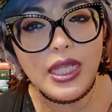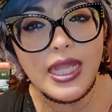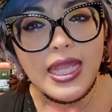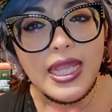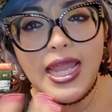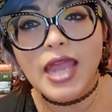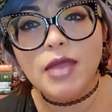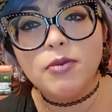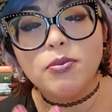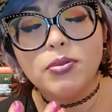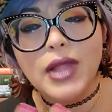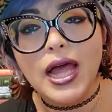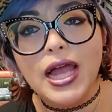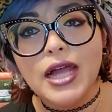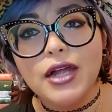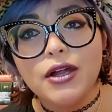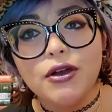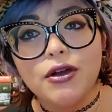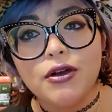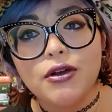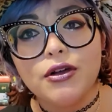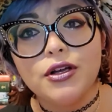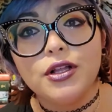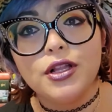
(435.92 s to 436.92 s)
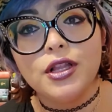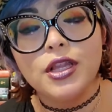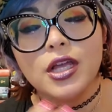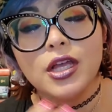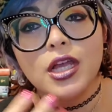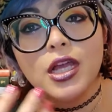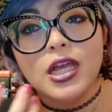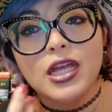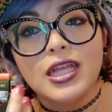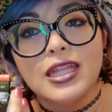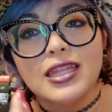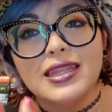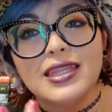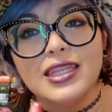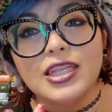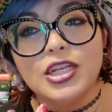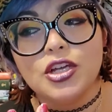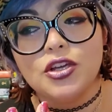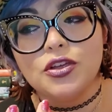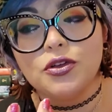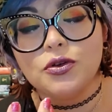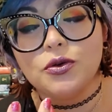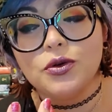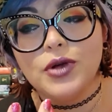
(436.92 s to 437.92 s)
a Black girl, you
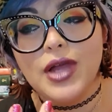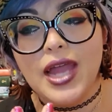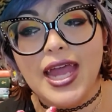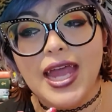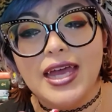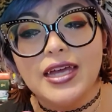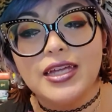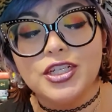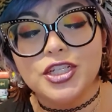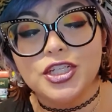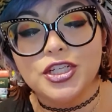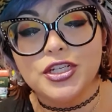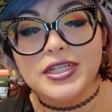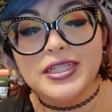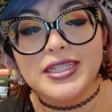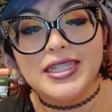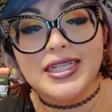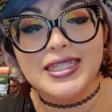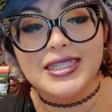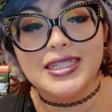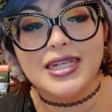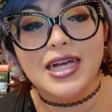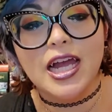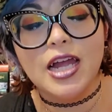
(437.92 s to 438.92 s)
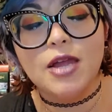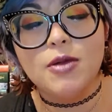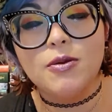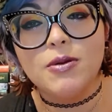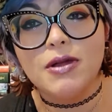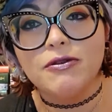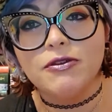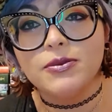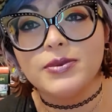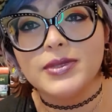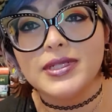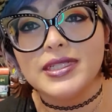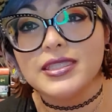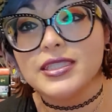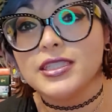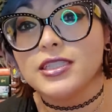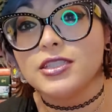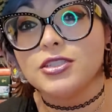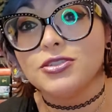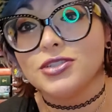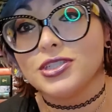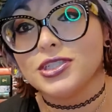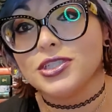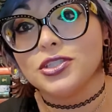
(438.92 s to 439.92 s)
know, and during that time everybody sees
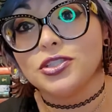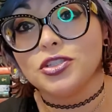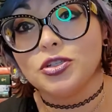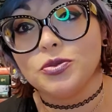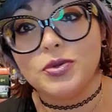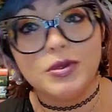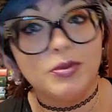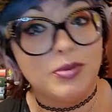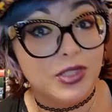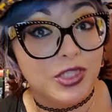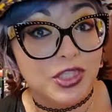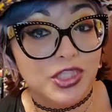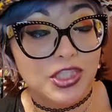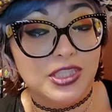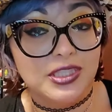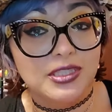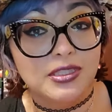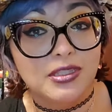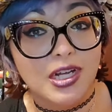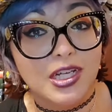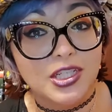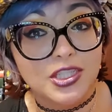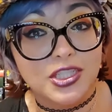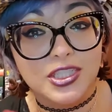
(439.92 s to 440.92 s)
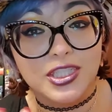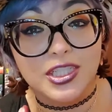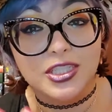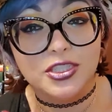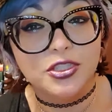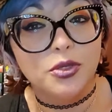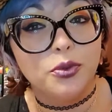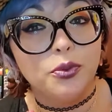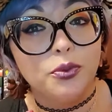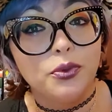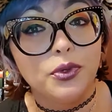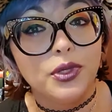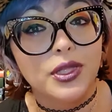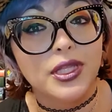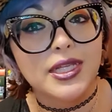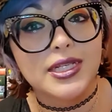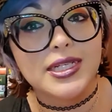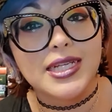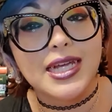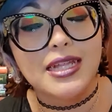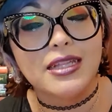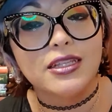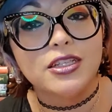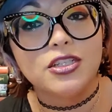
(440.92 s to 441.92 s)
her as stupid, but she's not. She's actually really
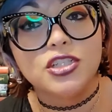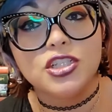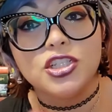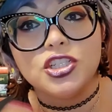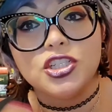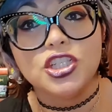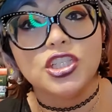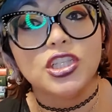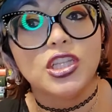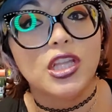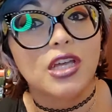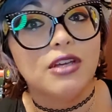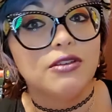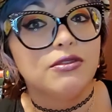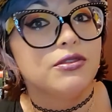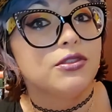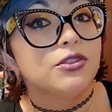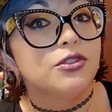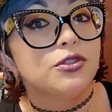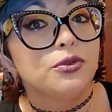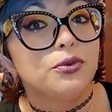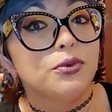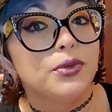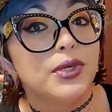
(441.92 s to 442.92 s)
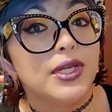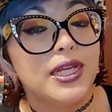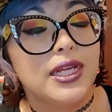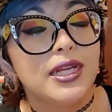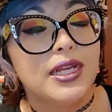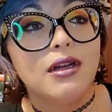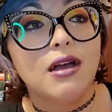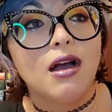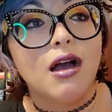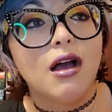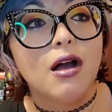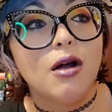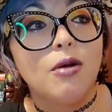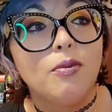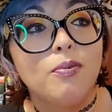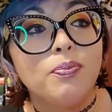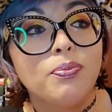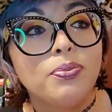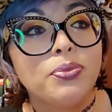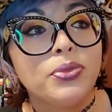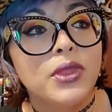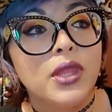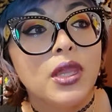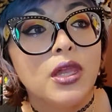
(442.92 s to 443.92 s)
intelligent. She loves to read.
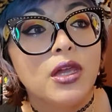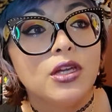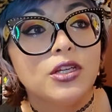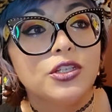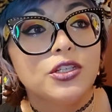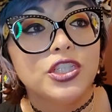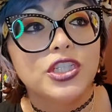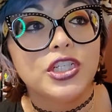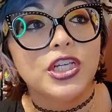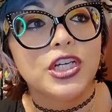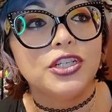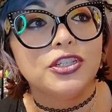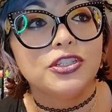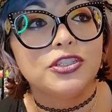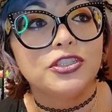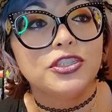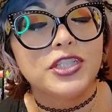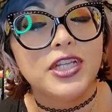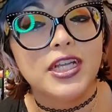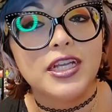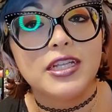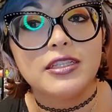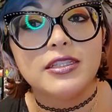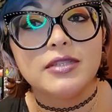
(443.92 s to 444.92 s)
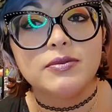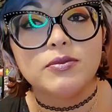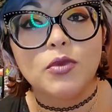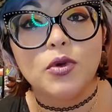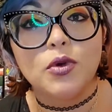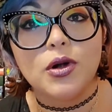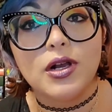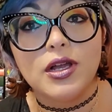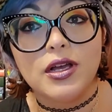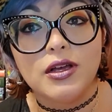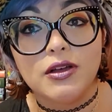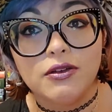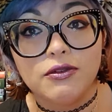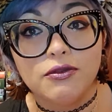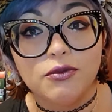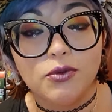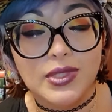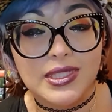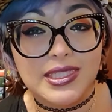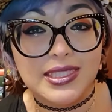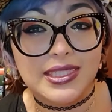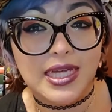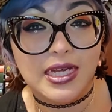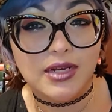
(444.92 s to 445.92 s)
She understands more of
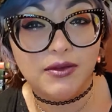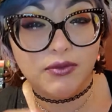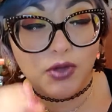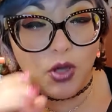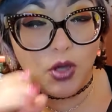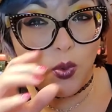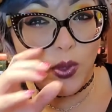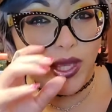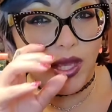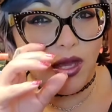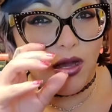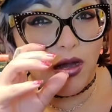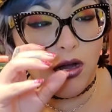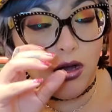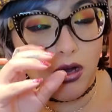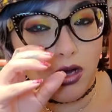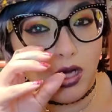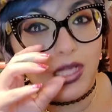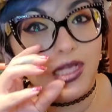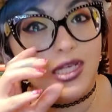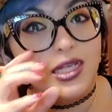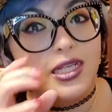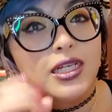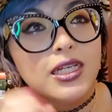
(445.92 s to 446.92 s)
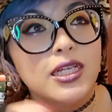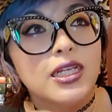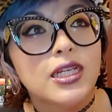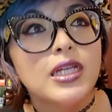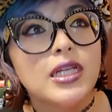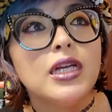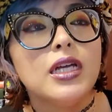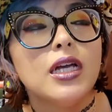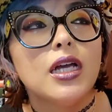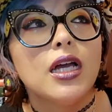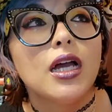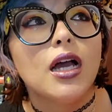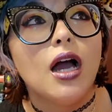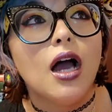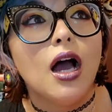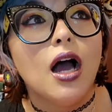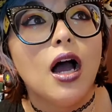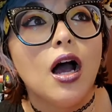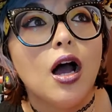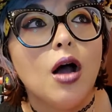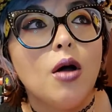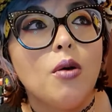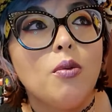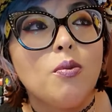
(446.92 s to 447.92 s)
what's kind of going on
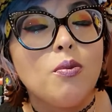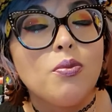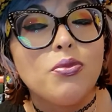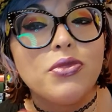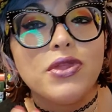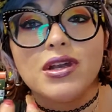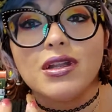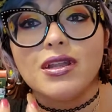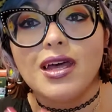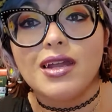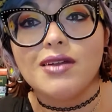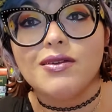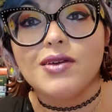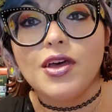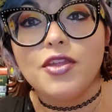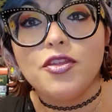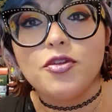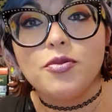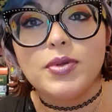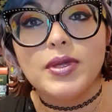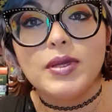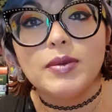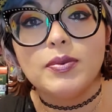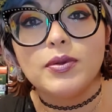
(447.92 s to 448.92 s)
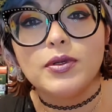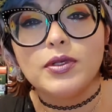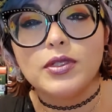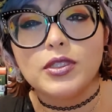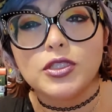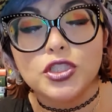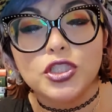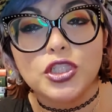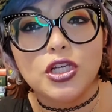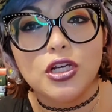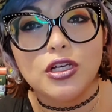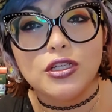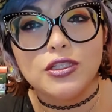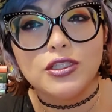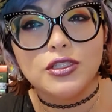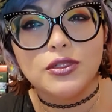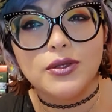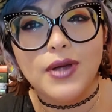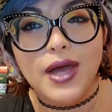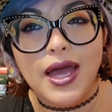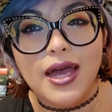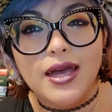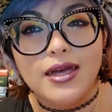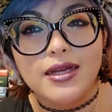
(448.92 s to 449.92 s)
than a lot of other people. She also
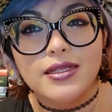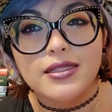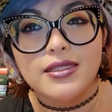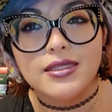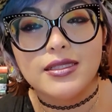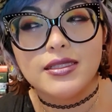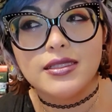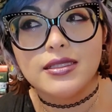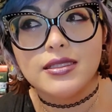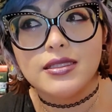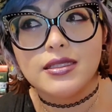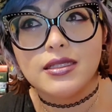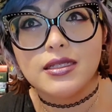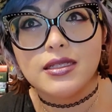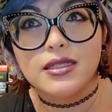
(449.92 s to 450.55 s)
has